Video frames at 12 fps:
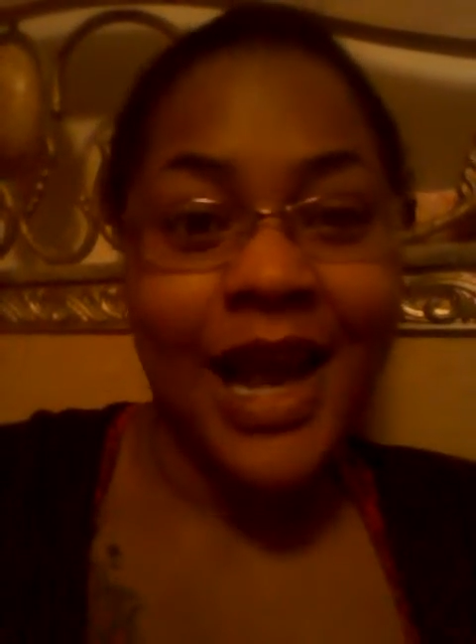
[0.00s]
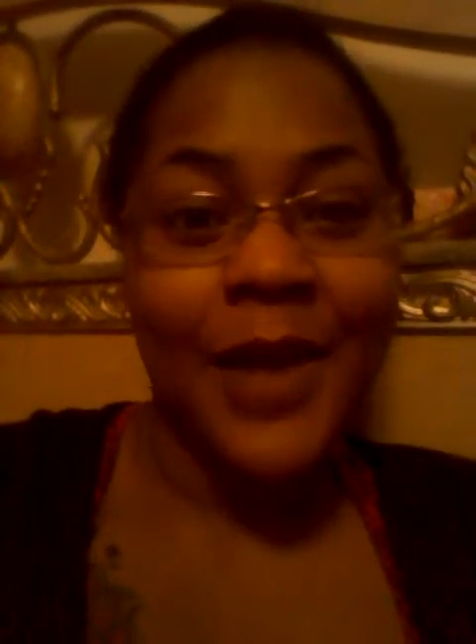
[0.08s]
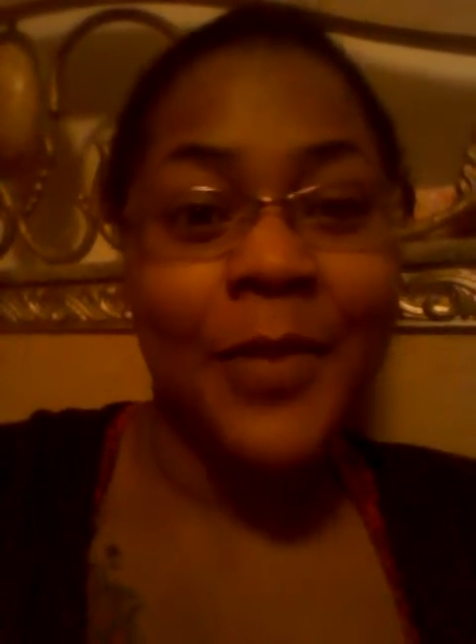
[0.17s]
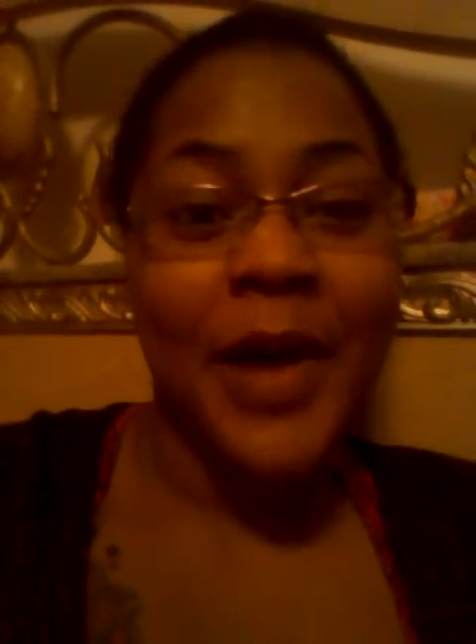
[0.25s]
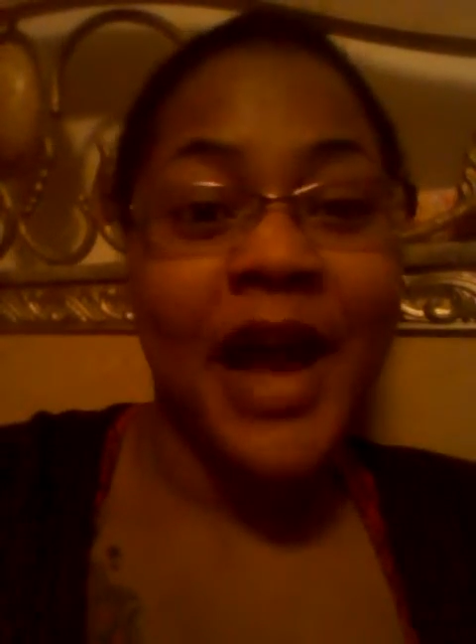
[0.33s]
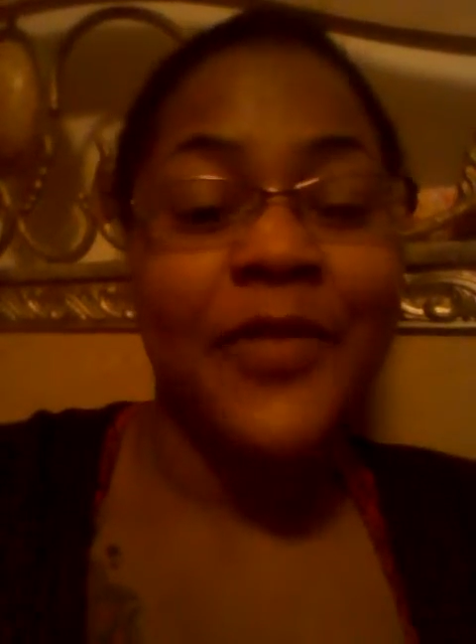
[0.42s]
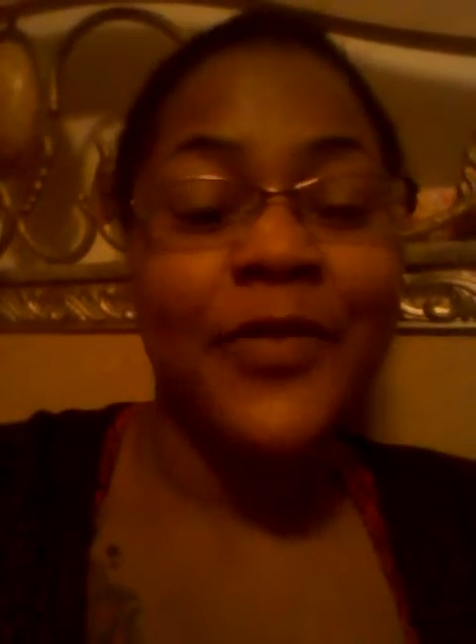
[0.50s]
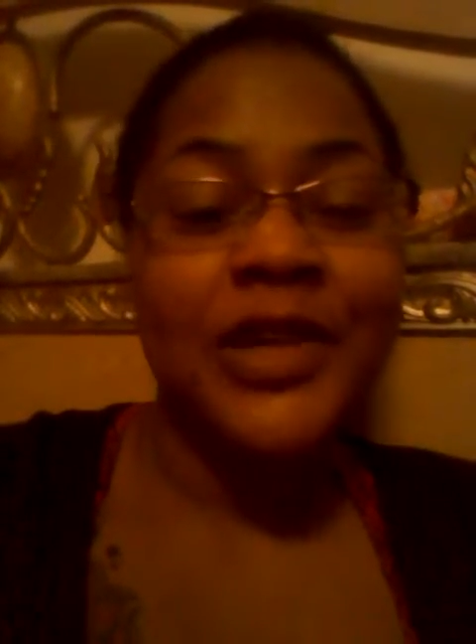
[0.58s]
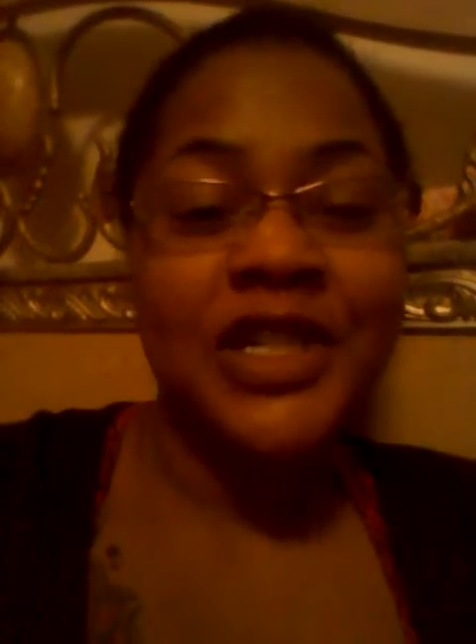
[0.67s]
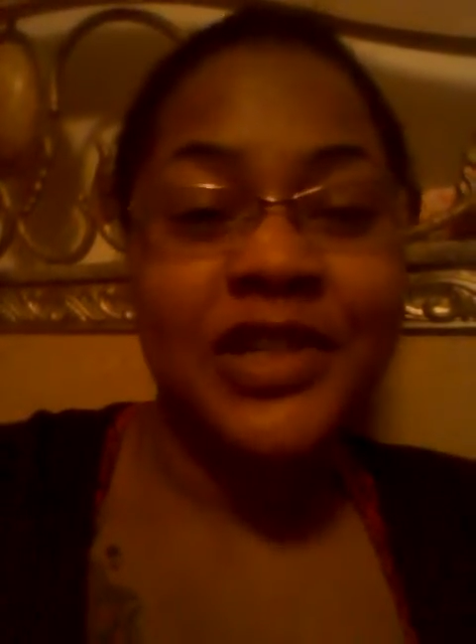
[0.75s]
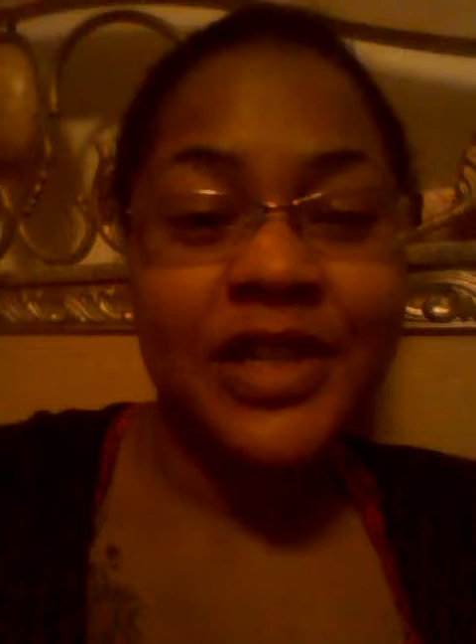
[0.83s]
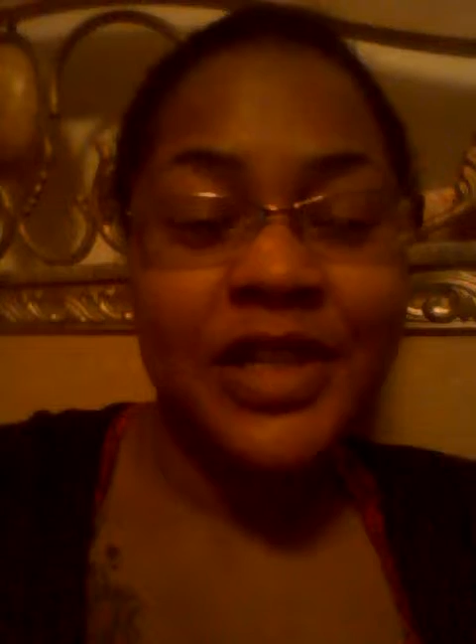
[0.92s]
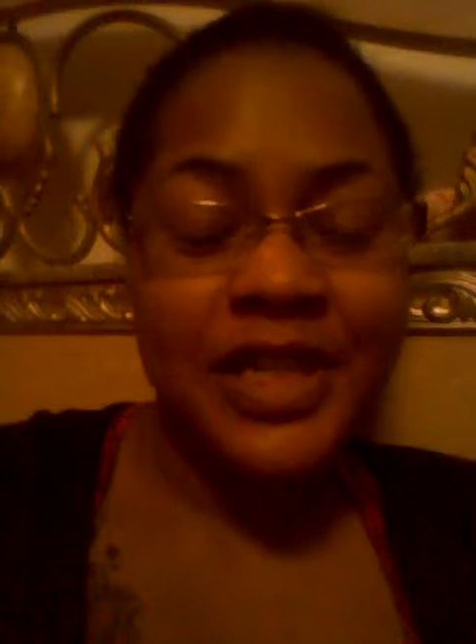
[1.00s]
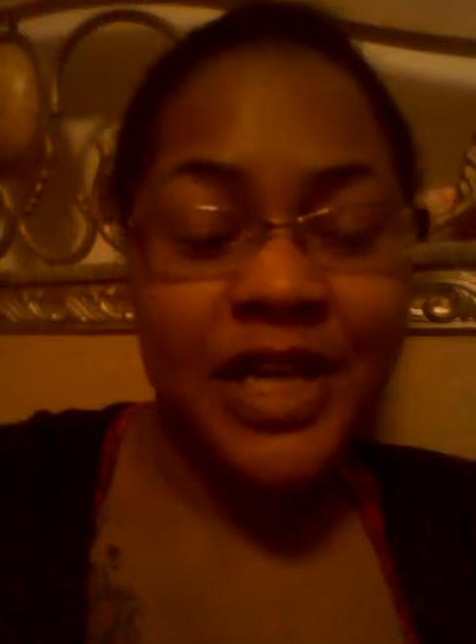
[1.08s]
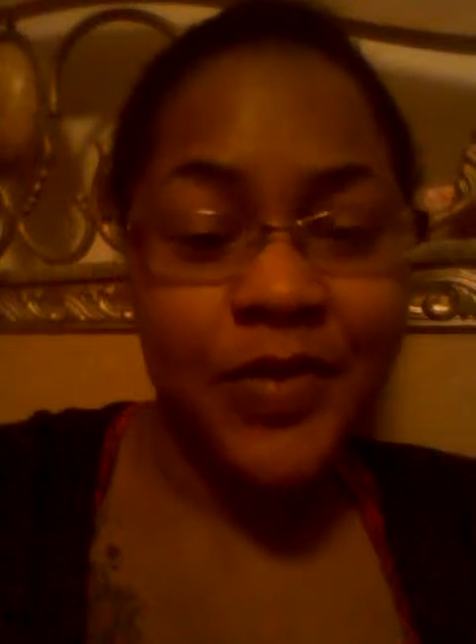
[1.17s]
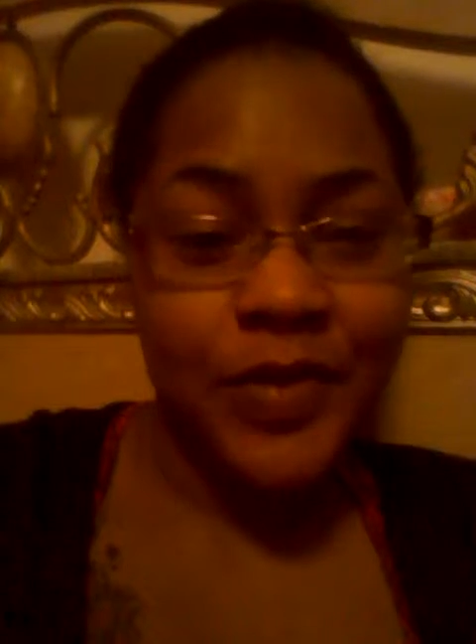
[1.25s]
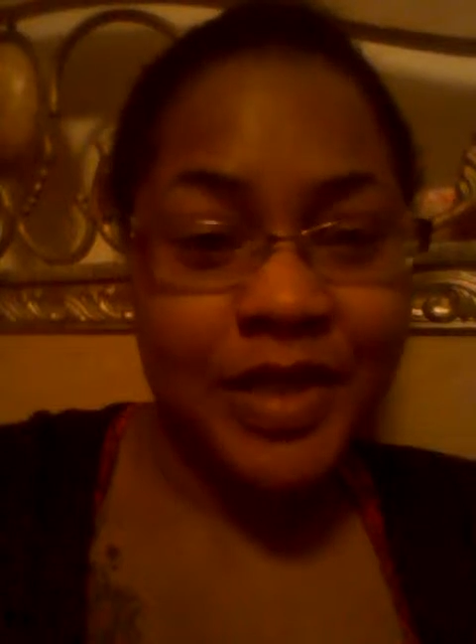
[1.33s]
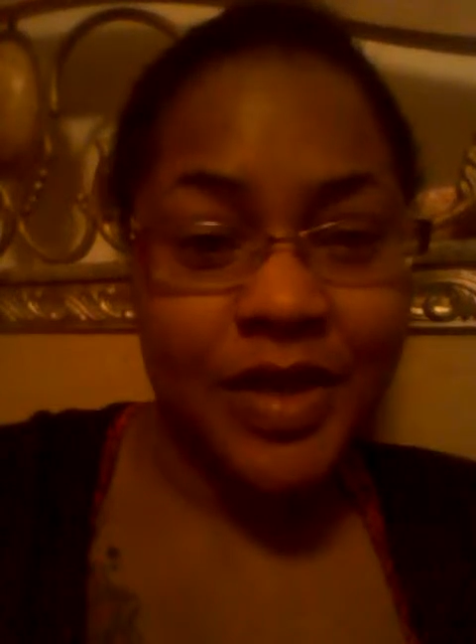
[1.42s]
My original
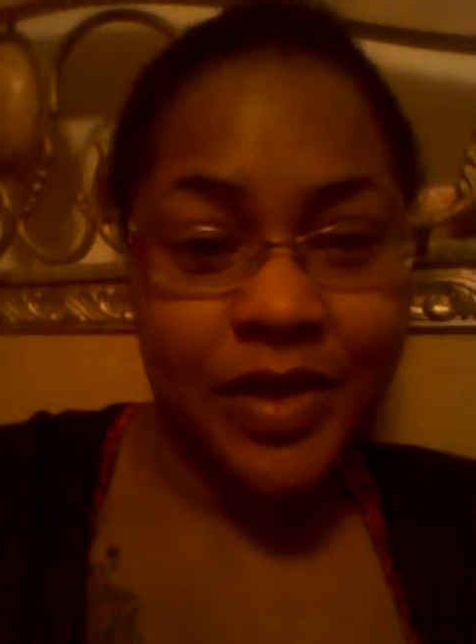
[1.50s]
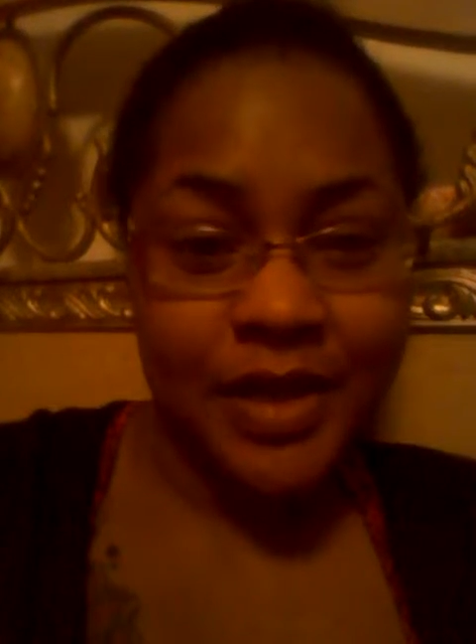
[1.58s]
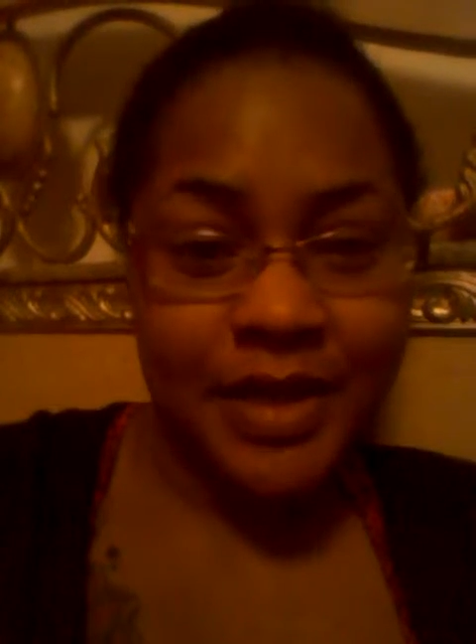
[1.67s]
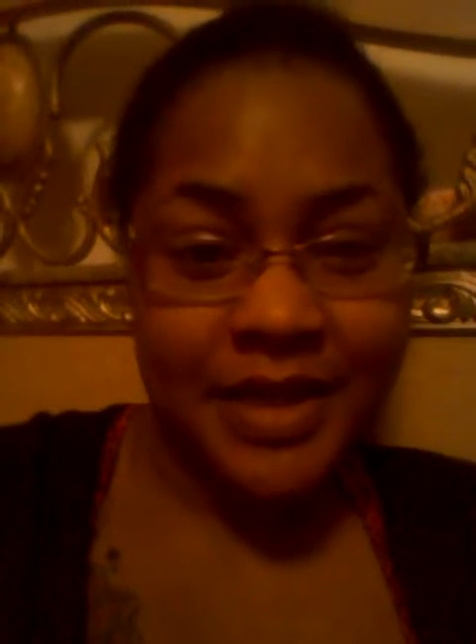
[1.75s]
intent was only